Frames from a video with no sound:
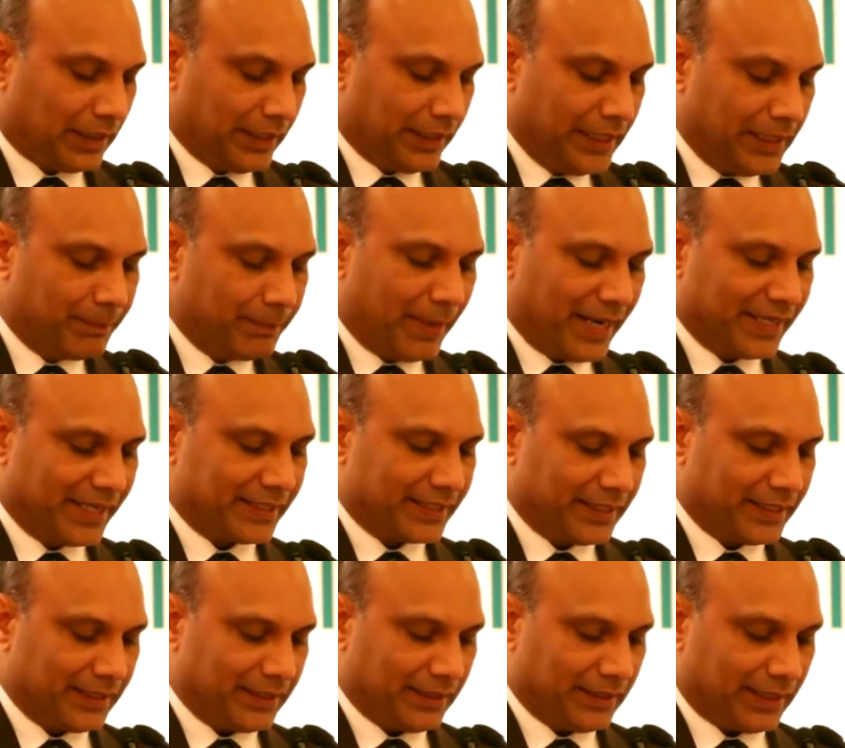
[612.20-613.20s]

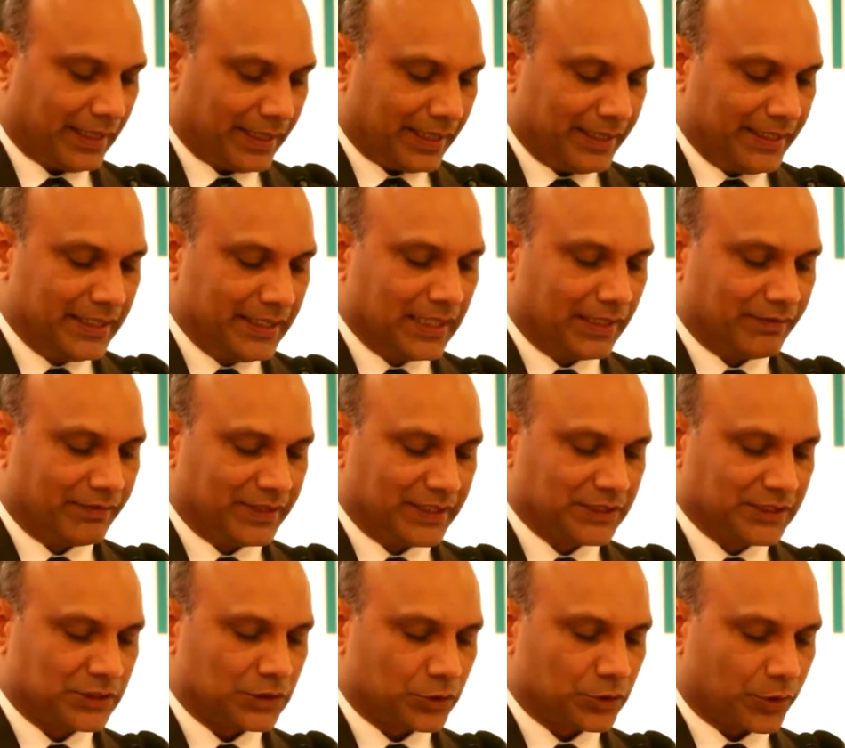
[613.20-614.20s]
e-banking and
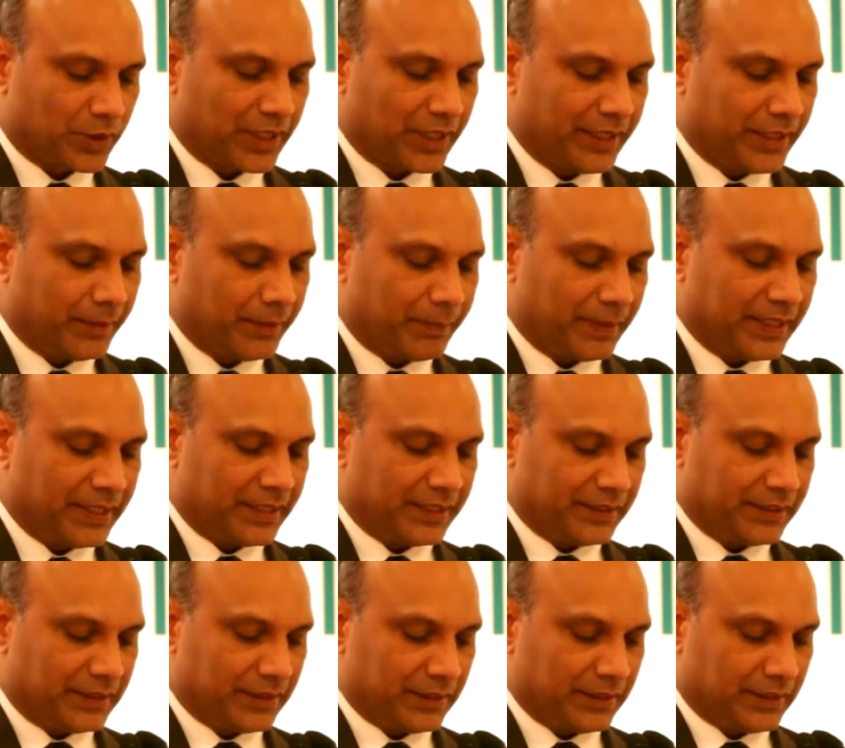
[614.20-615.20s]
e-governance totally
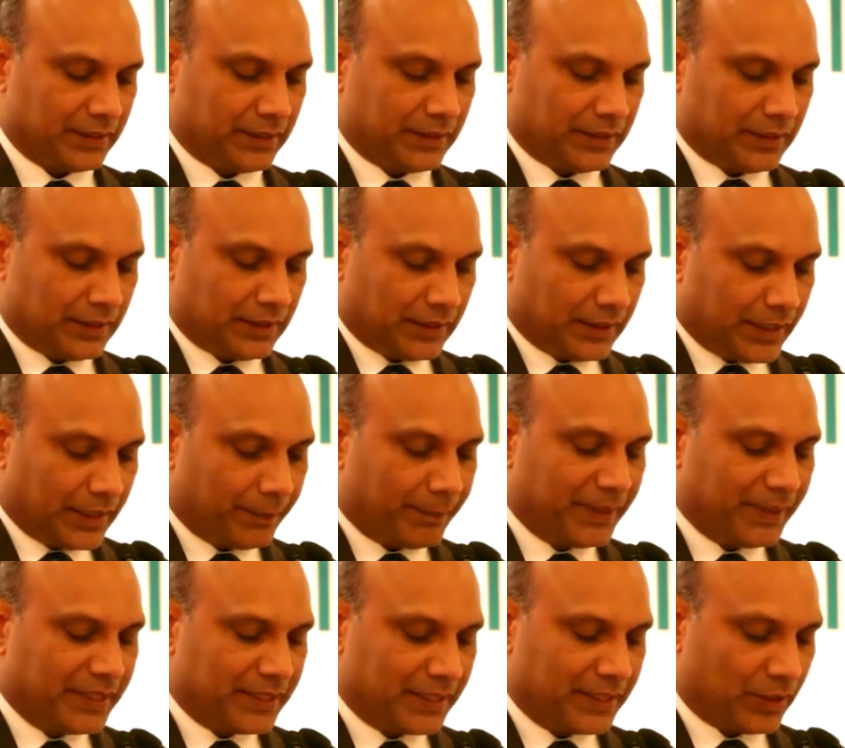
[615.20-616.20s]
dependent
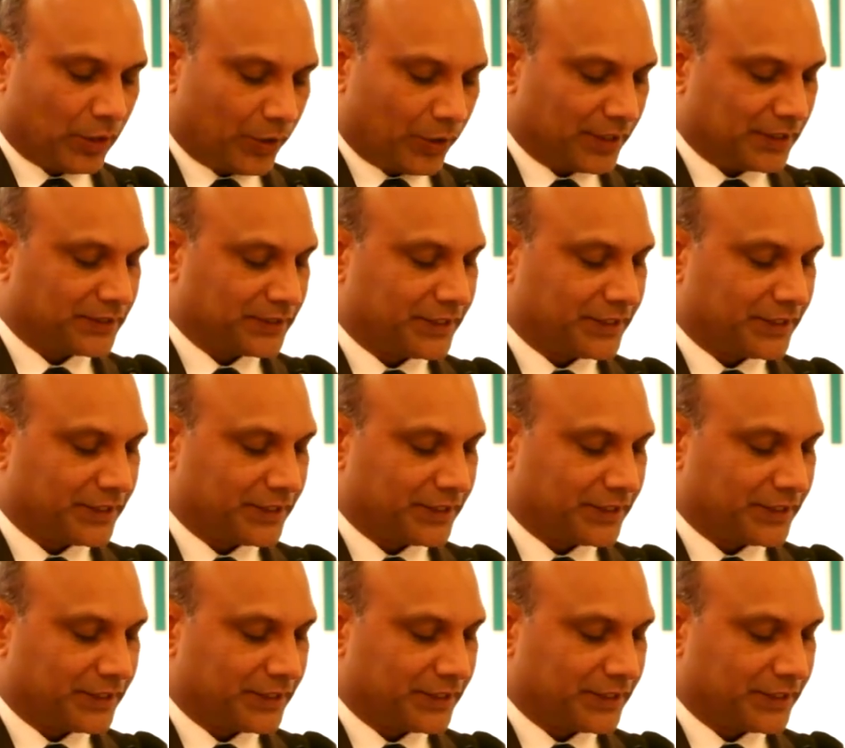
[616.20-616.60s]
dependent on a